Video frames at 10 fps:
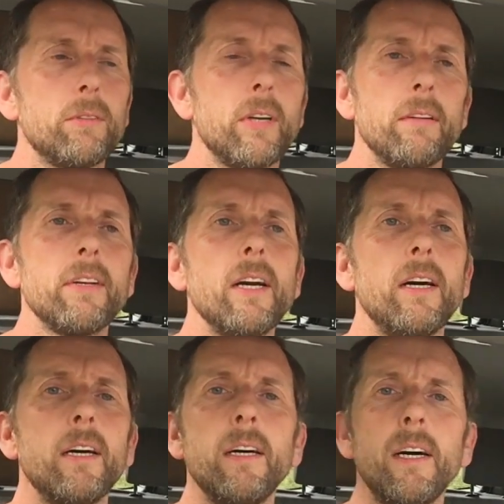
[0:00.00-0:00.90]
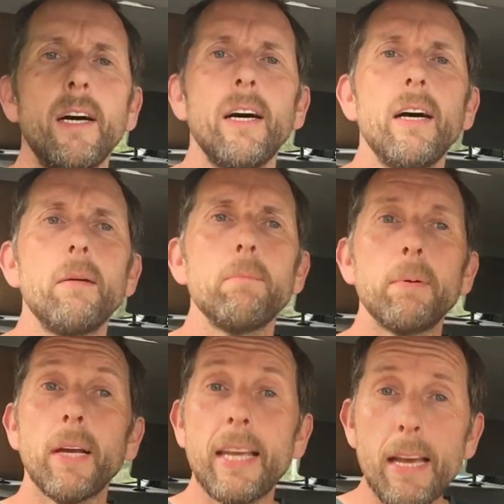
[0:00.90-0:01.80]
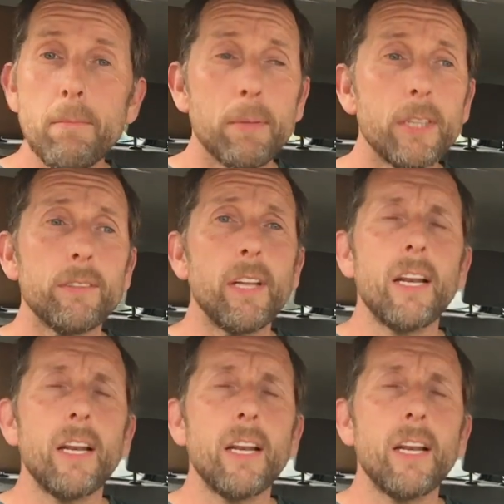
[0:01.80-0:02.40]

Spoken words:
drive car. But again, because the